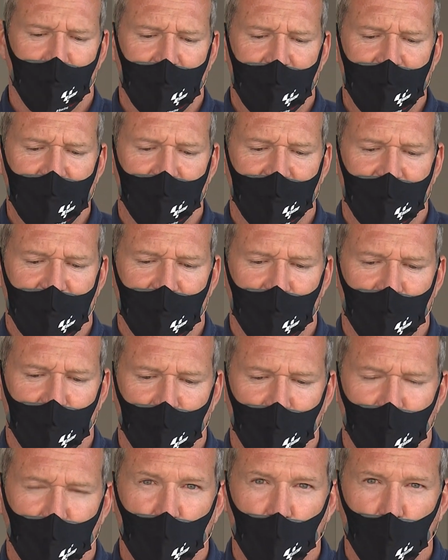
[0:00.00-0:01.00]
they send
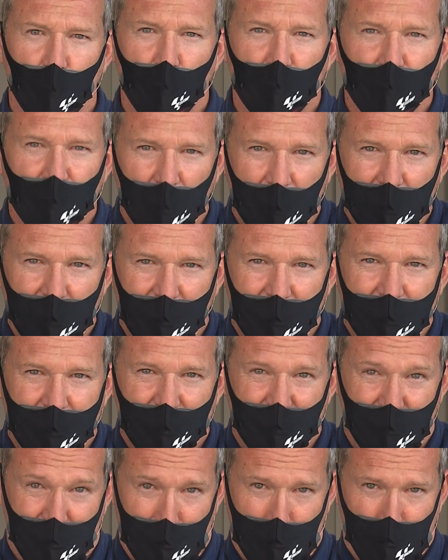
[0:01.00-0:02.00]
2 5-litre
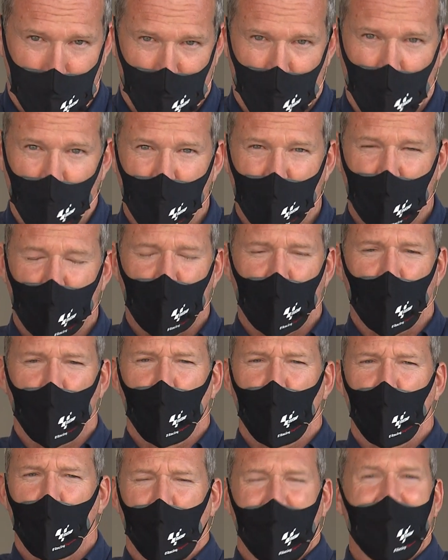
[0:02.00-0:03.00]
samples
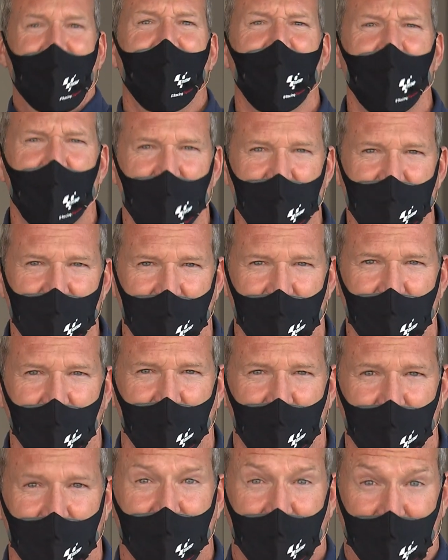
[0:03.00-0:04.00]
to
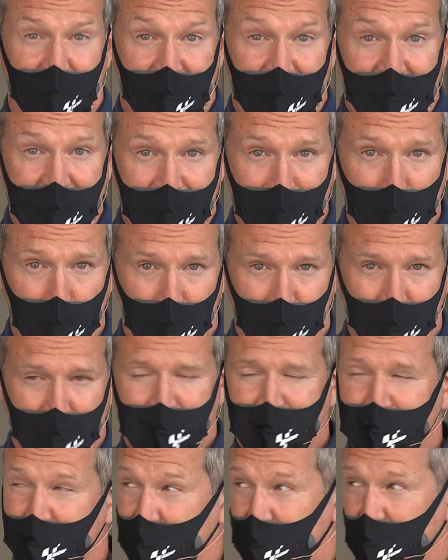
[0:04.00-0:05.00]
Intertech, a lab
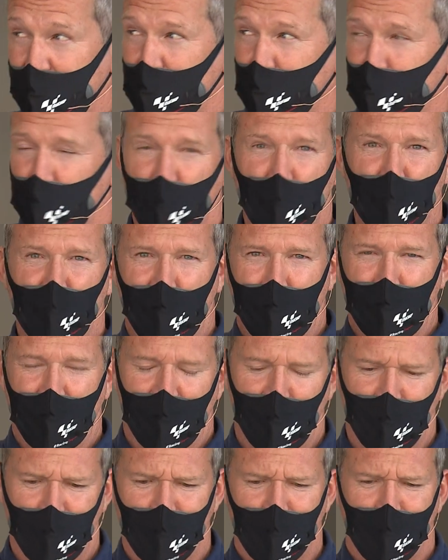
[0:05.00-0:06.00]
that MotoGP
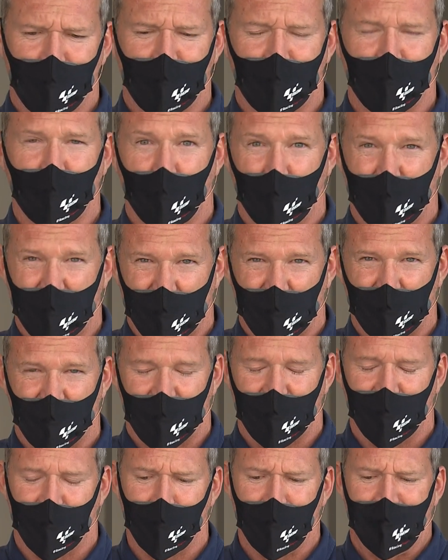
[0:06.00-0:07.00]
used to
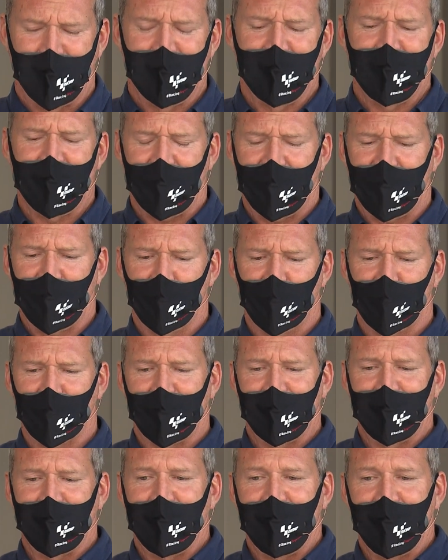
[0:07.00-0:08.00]
test them. And
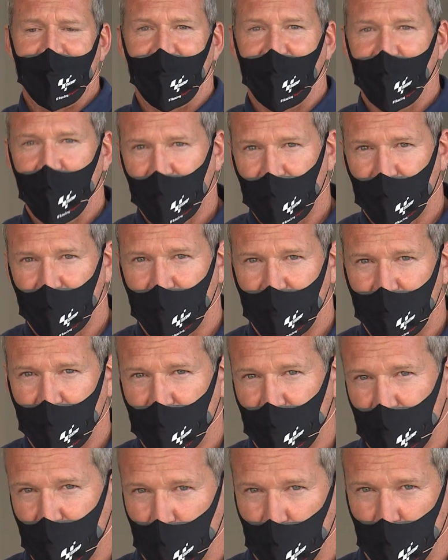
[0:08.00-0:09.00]
if the
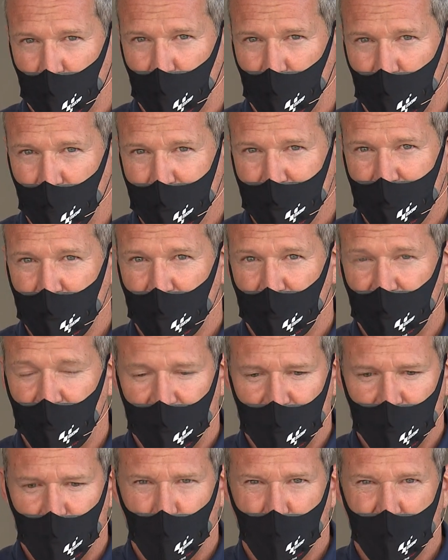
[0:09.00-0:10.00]
fuel
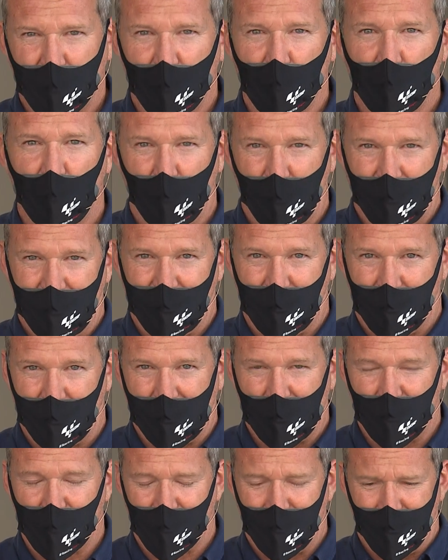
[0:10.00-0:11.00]
fits within the
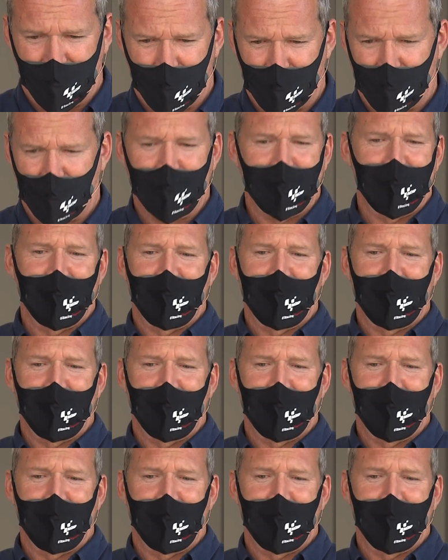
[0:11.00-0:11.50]
regulations,